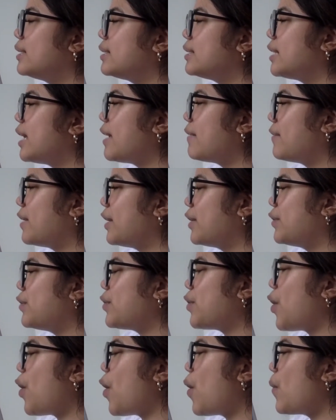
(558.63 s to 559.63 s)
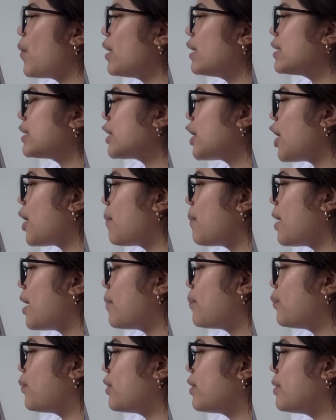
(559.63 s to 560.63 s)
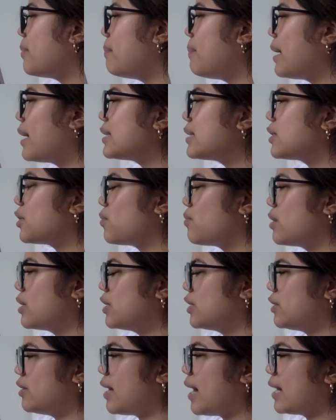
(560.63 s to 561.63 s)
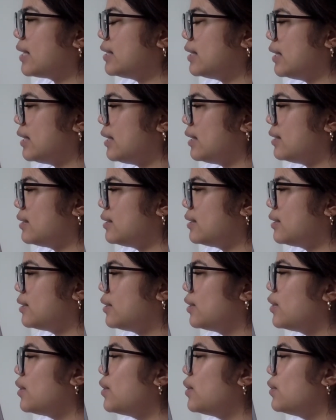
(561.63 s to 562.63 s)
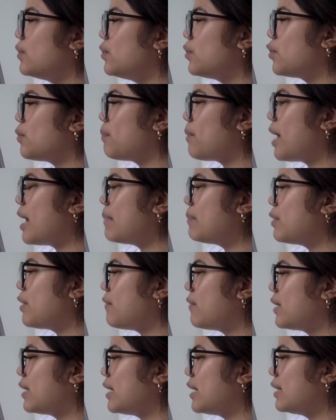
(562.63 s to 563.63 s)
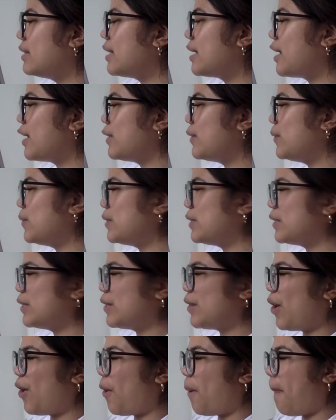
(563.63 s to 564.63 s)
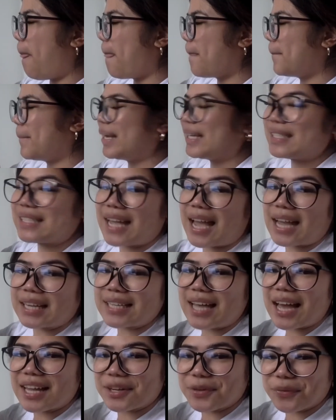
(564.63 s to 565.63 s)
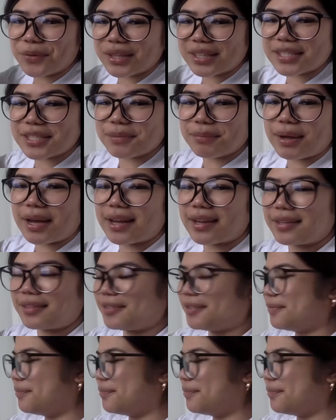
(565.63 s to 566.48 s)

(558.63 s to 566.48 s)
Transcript: "David, you always come up with the best original ideas. You remind me of a kid that I used to know," my dad added with a smile.